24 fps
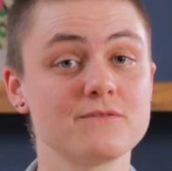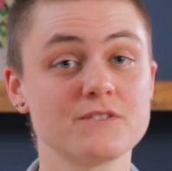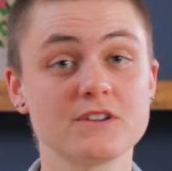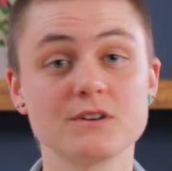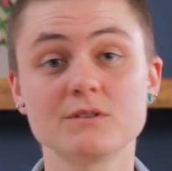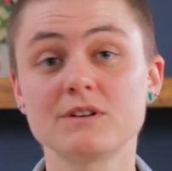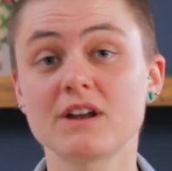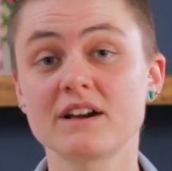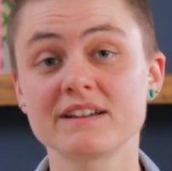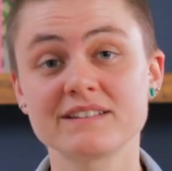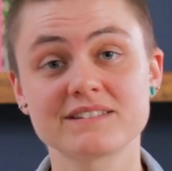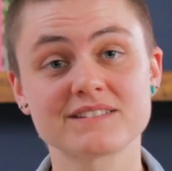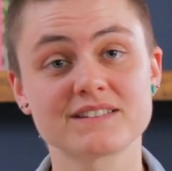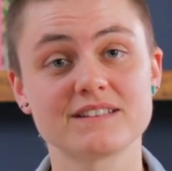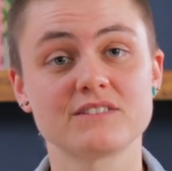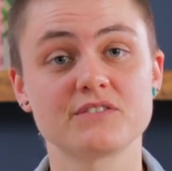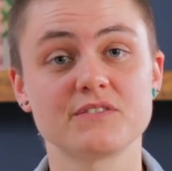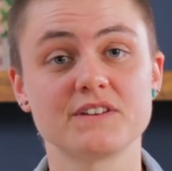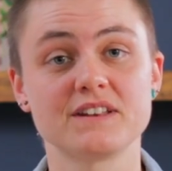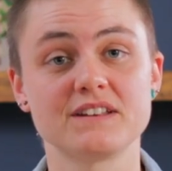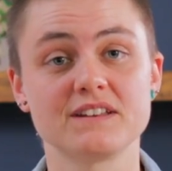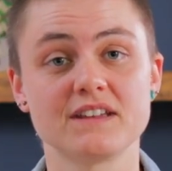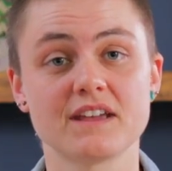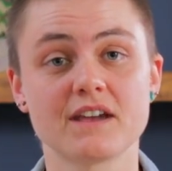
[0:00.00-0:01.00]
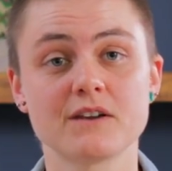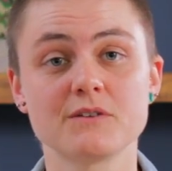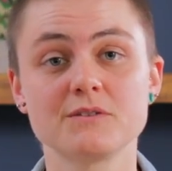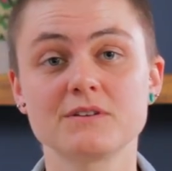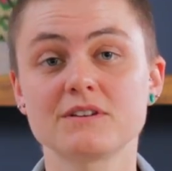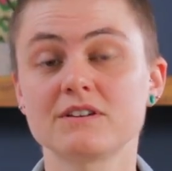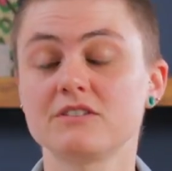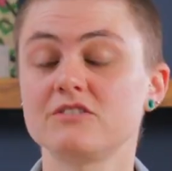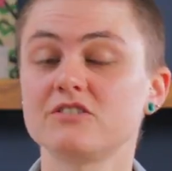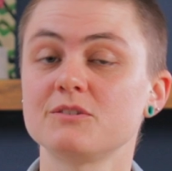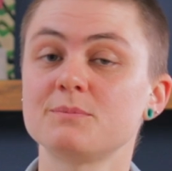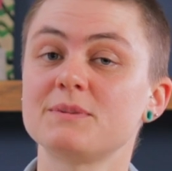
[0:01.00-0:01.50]
If you liked this
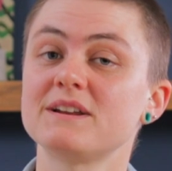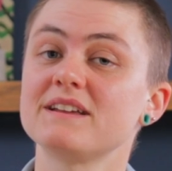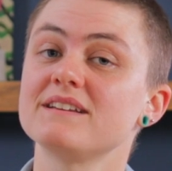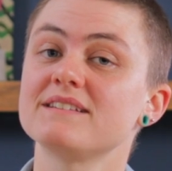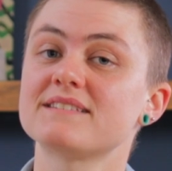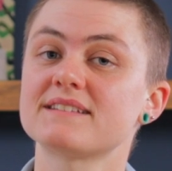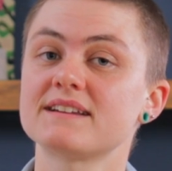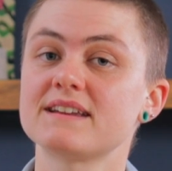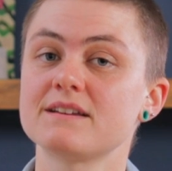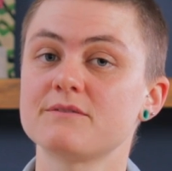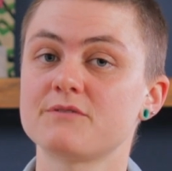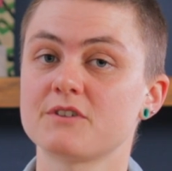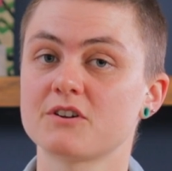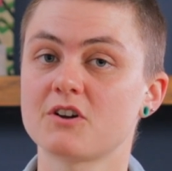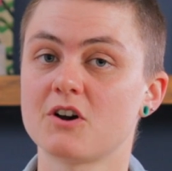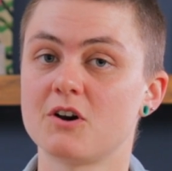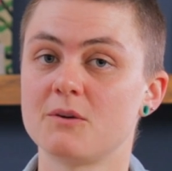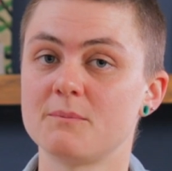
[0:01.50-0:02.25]
video, could you please leave a